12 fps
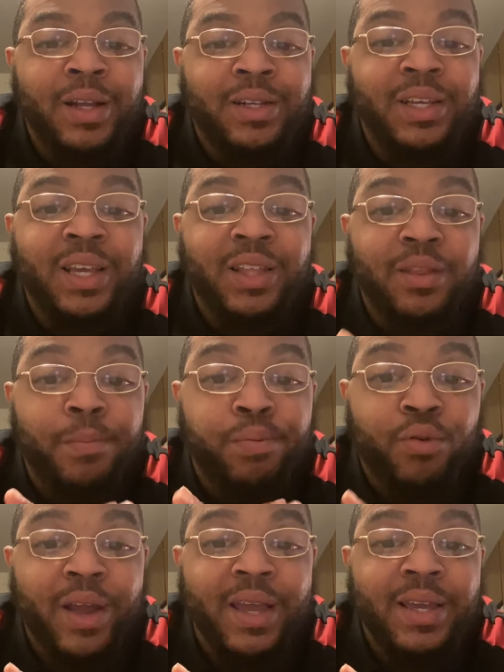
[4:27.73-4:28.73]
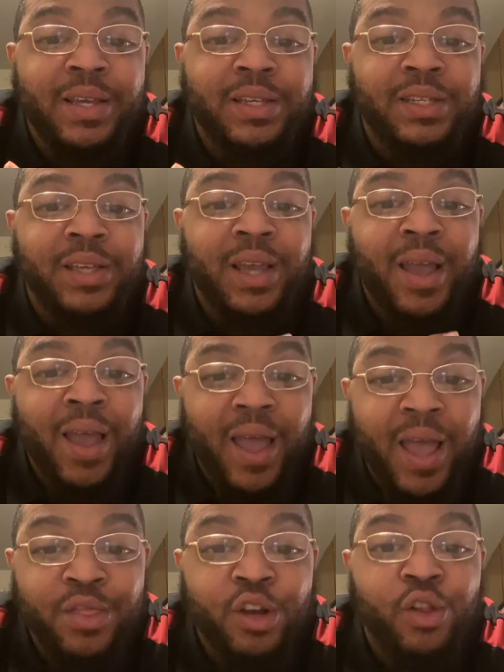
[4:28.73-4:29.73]
to get the praise
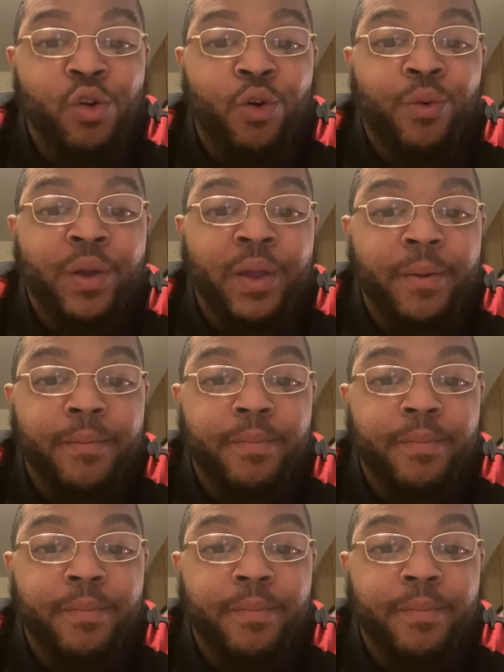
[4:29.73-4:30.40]
and the glory.